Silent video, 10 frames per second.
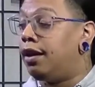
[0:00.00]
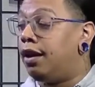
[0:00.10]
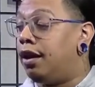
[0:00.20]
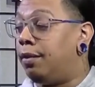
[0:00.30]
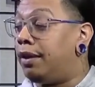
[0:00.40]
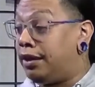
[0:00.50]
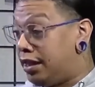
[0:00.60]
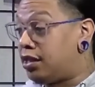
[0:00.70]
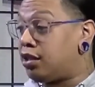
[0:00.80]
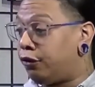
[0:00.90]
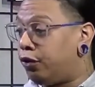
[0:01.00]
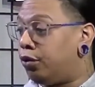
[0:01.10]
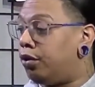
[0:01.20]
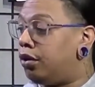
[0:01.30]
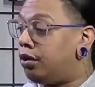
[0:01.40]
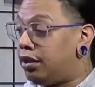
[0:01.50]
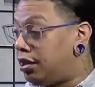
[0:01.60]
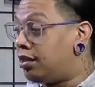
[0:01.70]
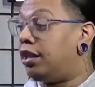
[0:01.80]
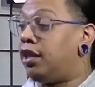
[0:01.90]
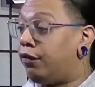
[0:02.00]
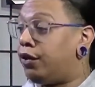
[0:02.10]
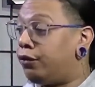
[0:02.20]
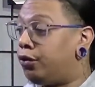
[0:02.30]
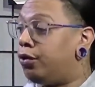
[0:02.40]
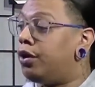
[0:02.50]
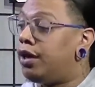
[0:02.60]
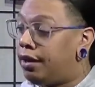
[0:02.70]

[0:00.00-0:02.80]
um, this is a fool. This is a definite fool.